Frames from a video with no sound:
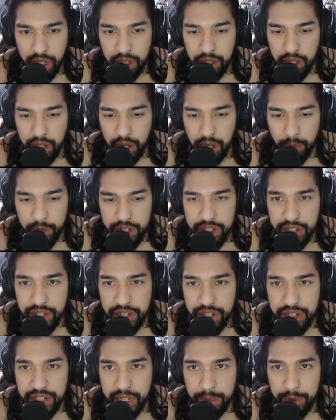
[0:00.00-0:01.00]
And we're just going
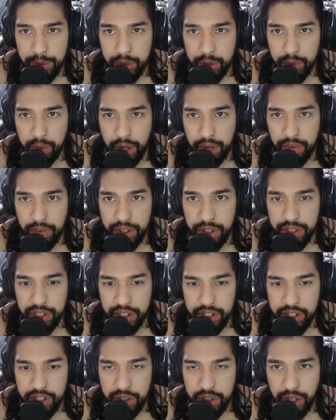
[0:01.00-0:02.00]
to skip through
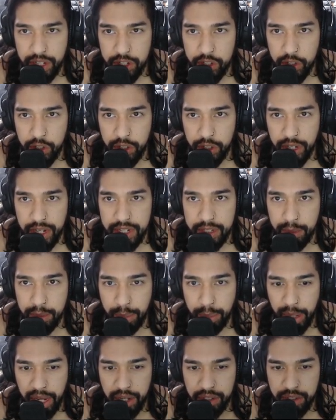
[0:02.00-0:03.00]
everything just so I can show you guys the
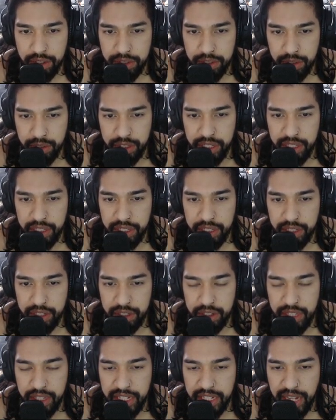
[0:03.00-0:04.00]
battle or
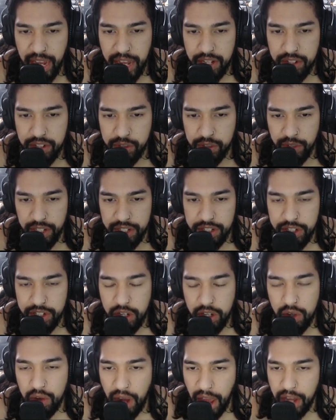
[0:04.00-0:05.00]
the the end screen because you
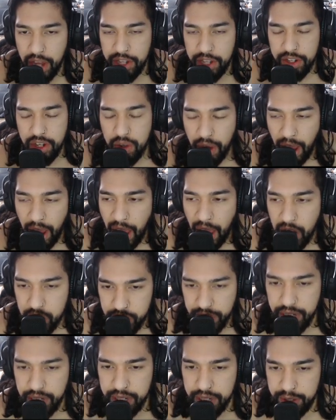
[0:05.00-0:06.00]
don't you don't
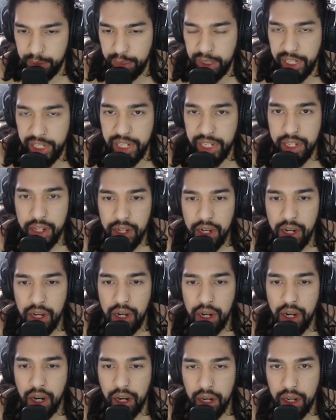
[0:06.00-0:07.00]
actually get to play.
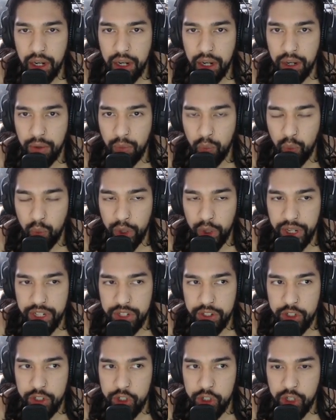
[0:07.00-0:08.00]
Uh, what
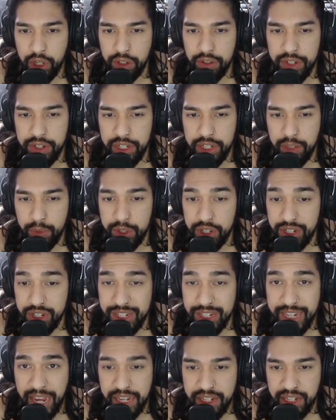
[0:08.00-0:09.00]
Shutter did was
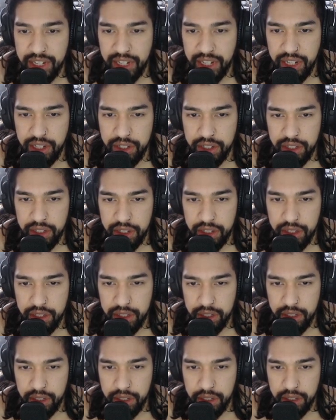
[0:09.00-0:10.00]
just testing it.
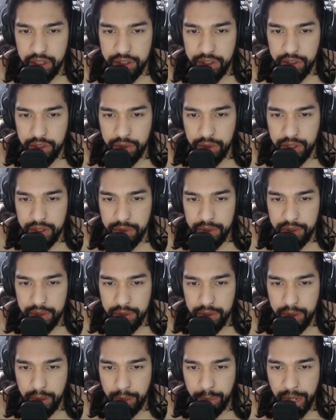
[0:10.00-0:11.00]
Uh, let's do this one.
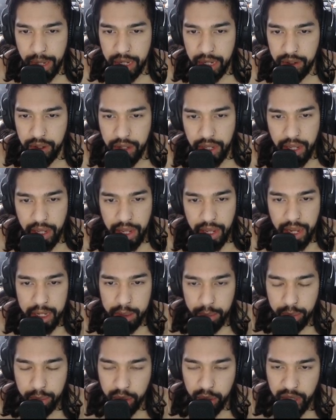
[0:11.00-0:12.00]
Battle
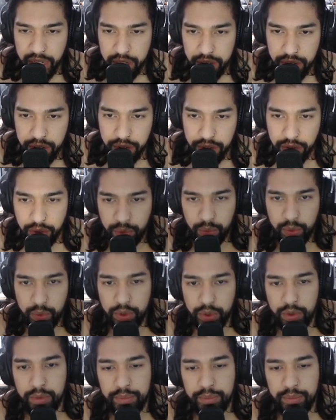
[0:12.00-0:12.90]
and break through.